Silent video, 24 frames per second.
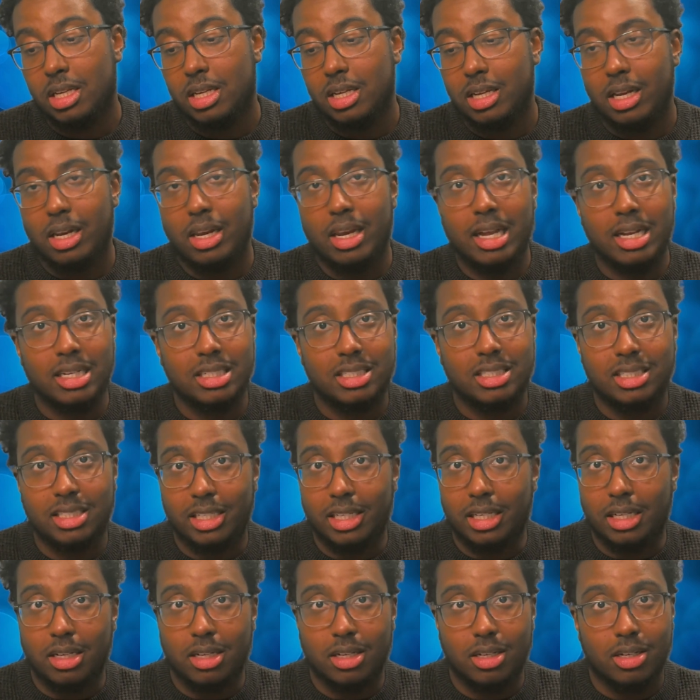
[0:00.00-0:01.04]
let's
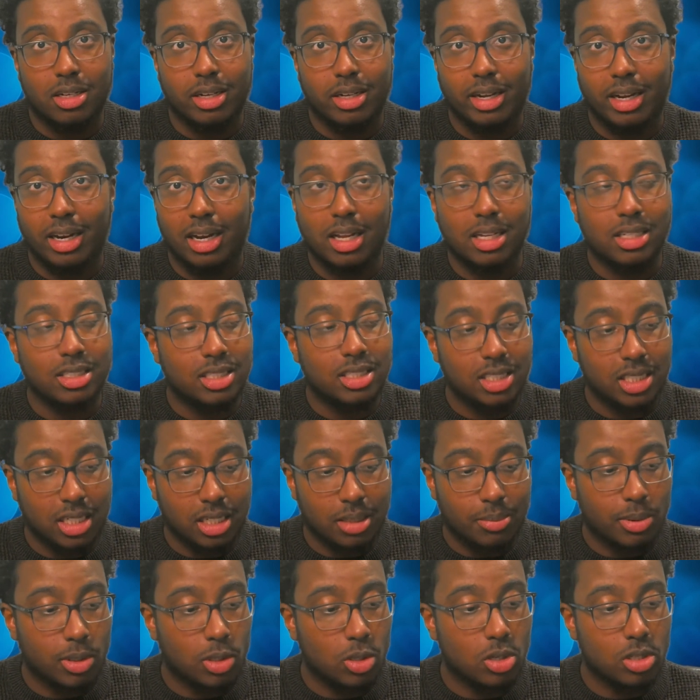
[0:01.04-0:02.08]
see,
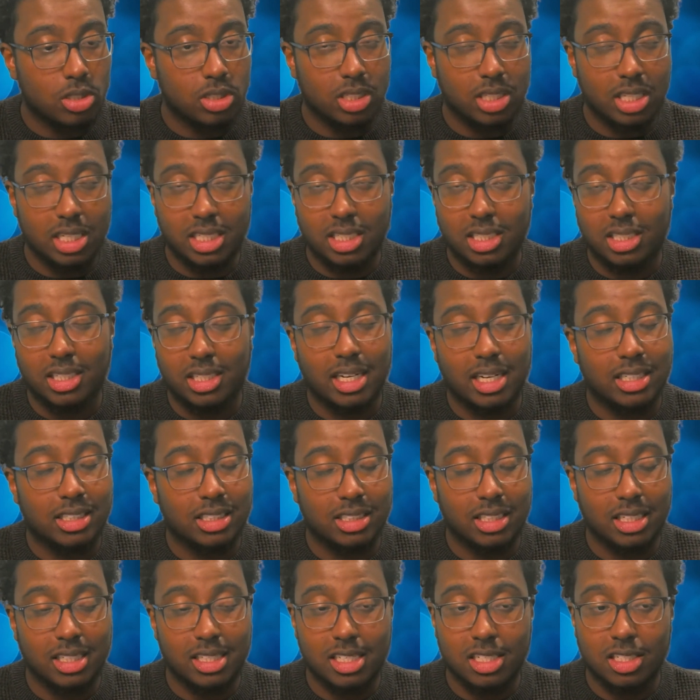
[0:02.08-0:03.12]
because this year, as I
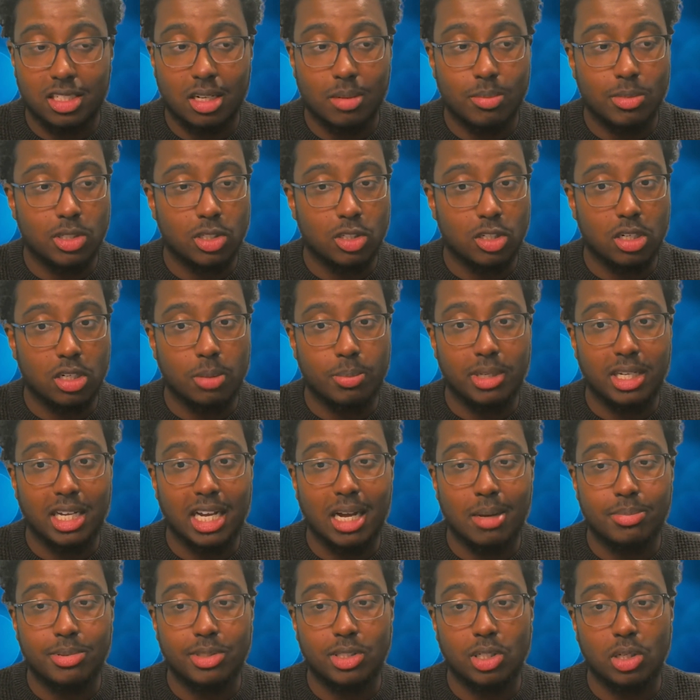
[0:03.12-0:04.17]
said, this summer is going to be
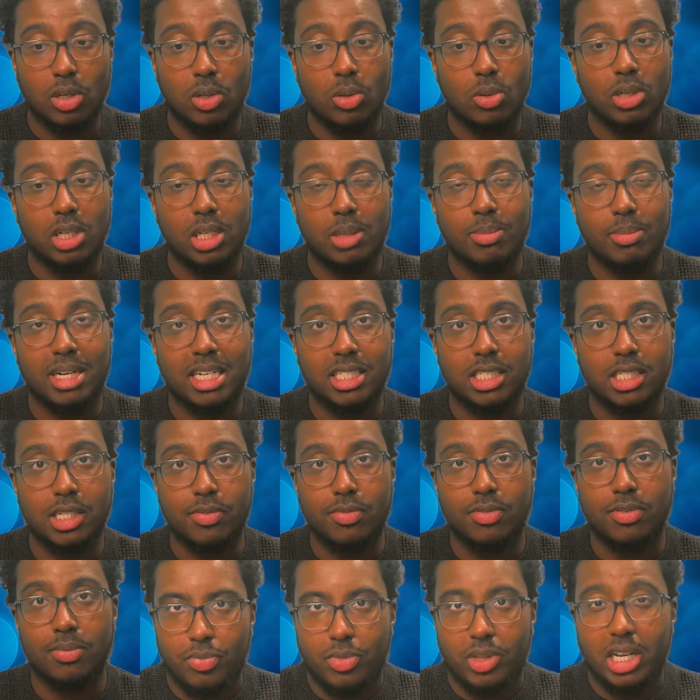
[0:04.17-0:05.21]
absolutely
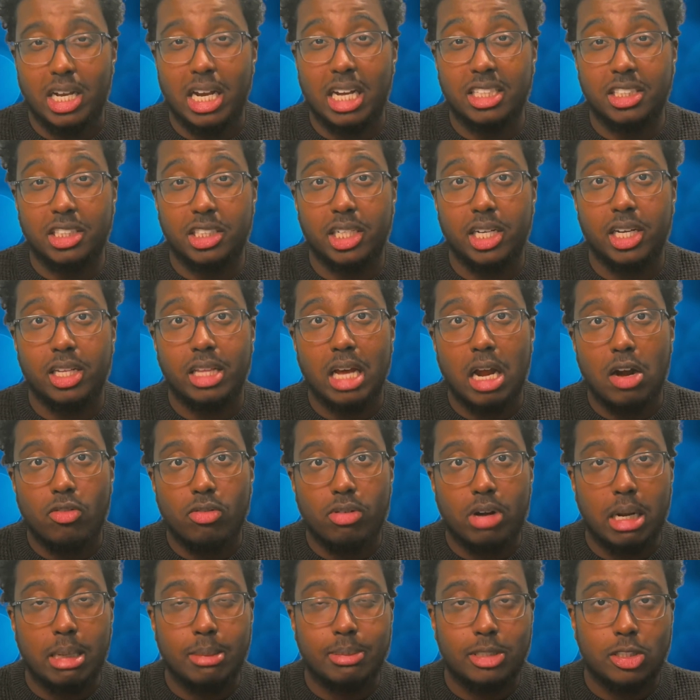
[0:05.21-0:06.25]
massive. And yeah, that
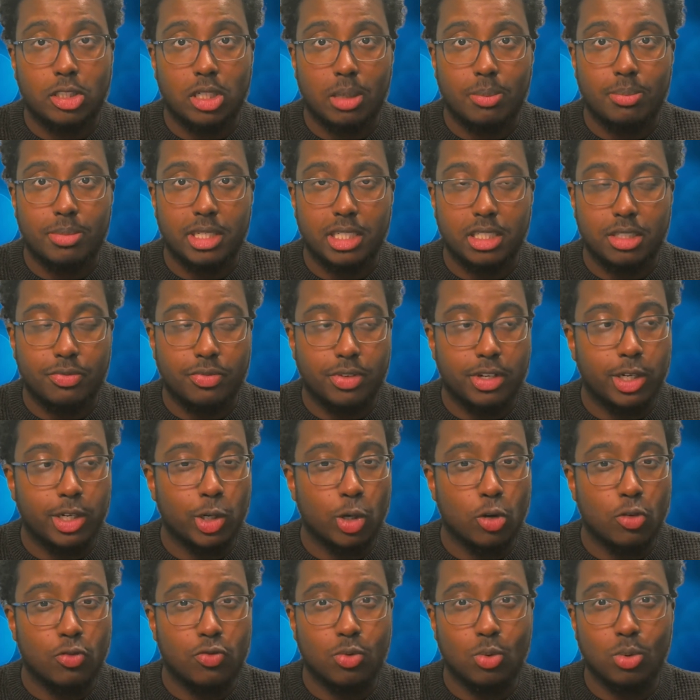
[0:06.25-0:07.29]
wraps up this video
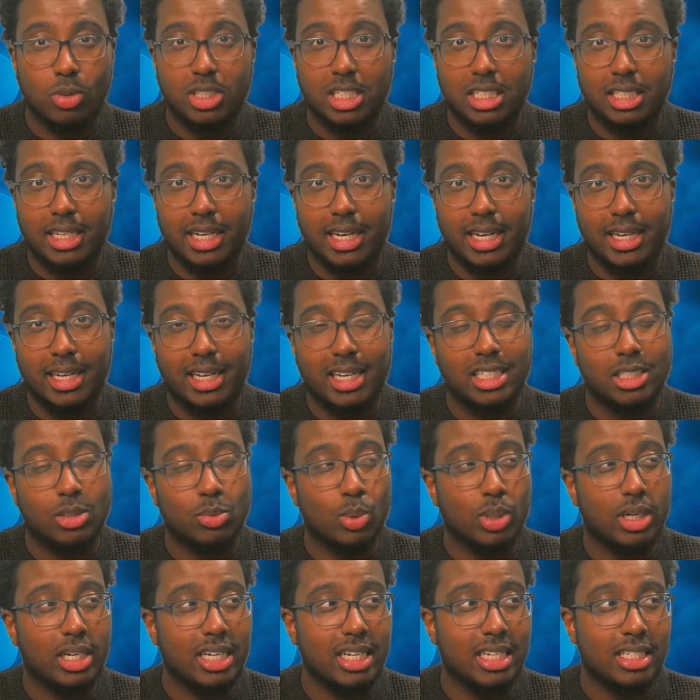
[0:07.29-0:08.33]
for today. It is what
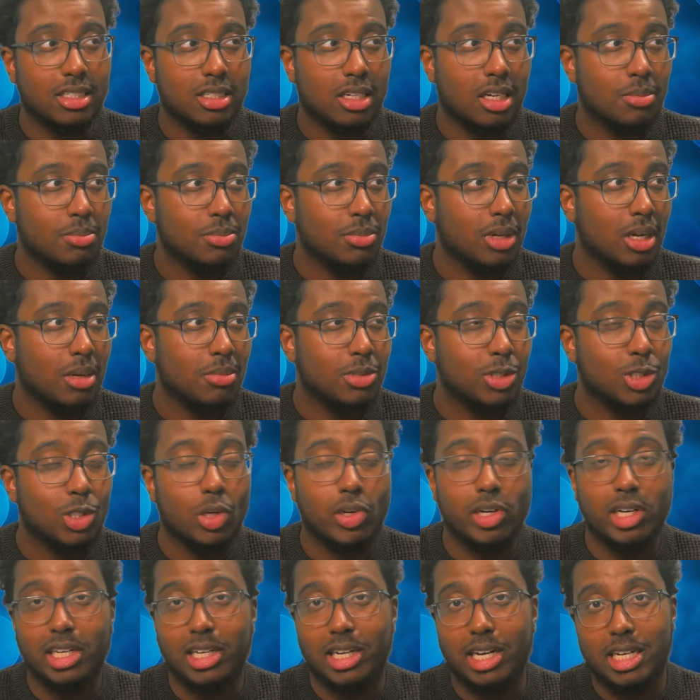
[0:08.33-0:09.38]
it is. I'm
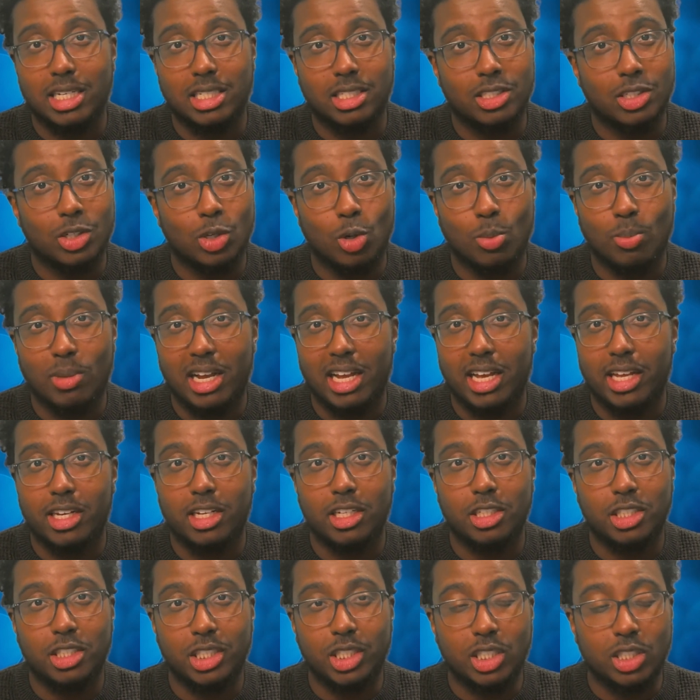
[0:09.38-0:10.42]
sorry, guys. You know, my
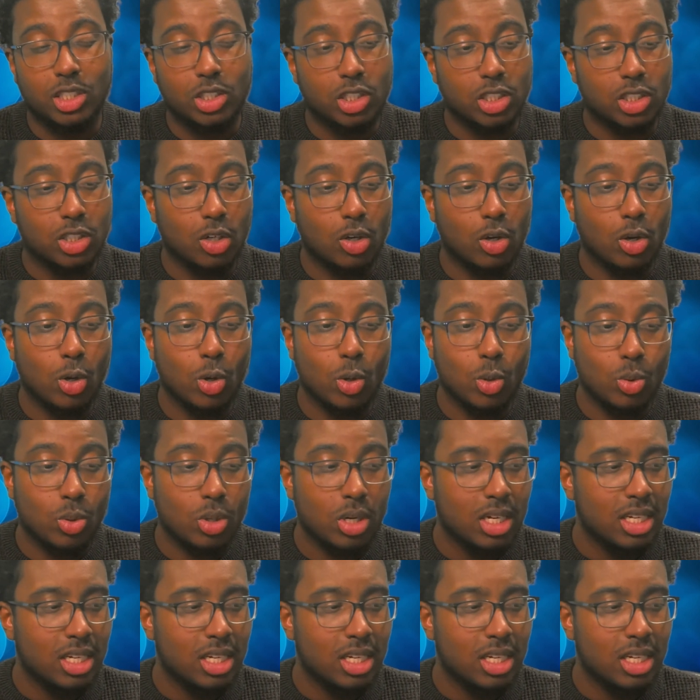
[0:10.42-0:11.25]
energy is just low in